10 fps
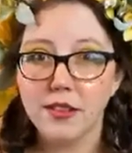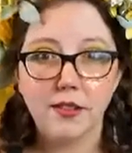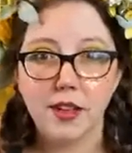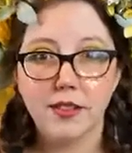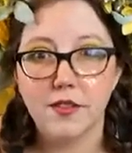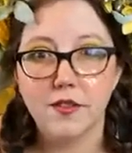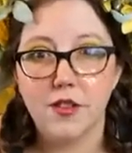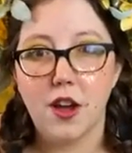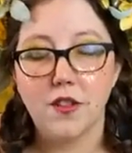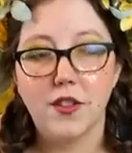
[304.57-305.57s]
There's lots of
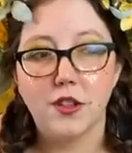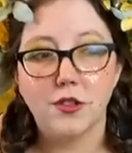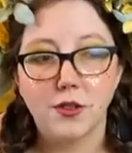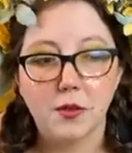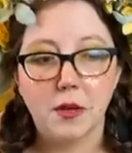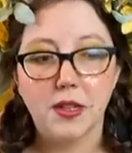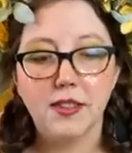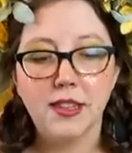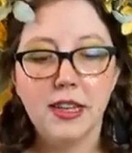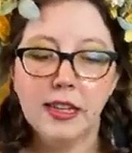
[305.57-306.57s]
non-functional
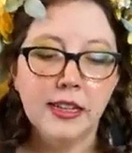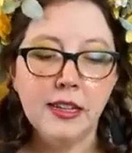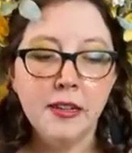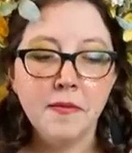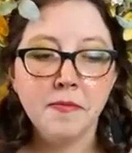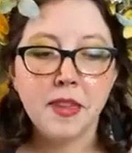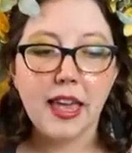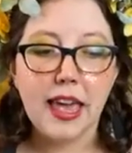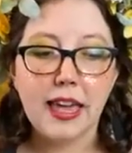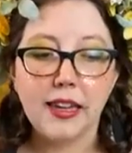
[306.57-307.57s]
ceramics.
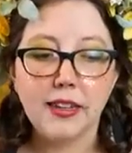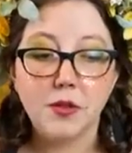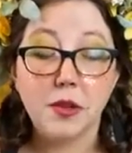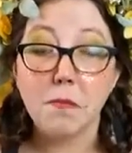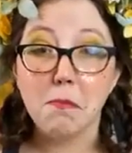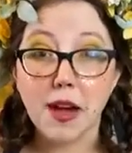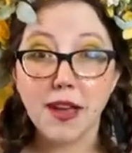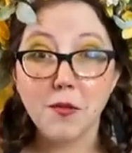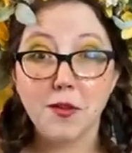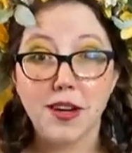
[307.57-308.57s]
And with
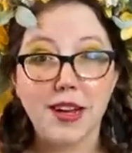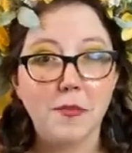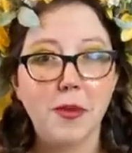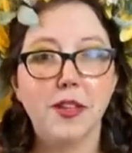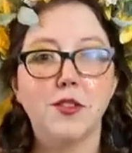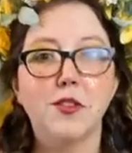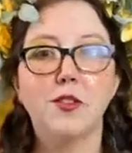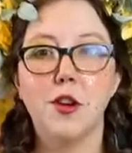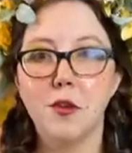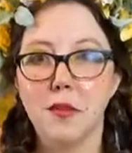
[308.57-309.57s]
my work, I'm putting
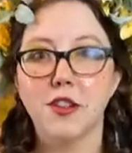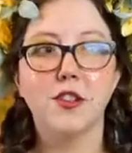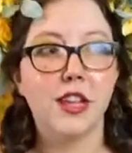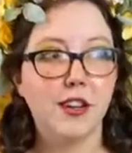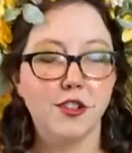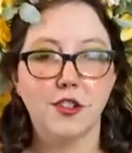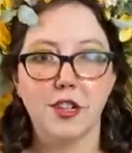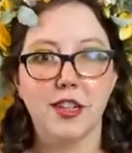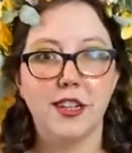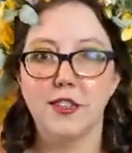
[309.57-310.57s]
so much texture
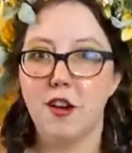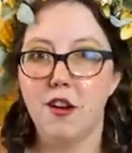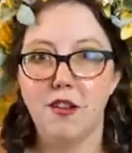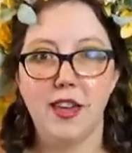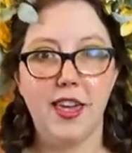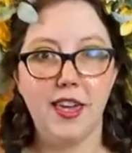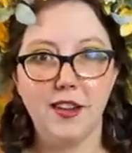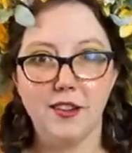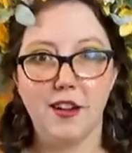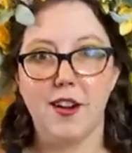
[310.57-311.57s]
in it. It's all
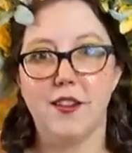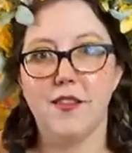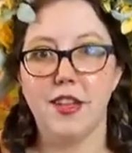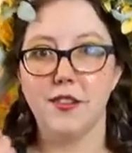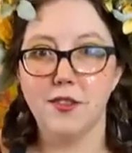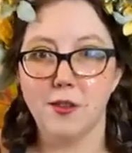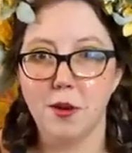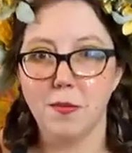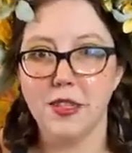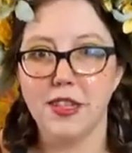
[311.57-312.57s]
hand carved and
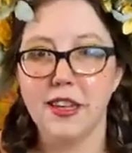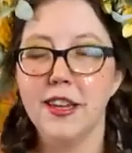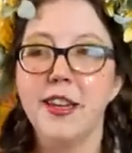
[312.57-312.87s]
sculpted.